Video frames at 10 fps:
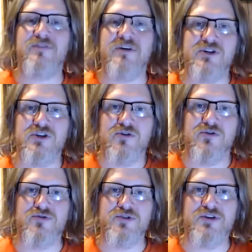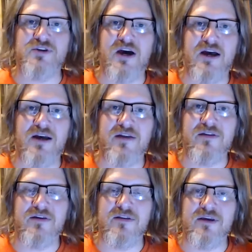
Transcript: Features the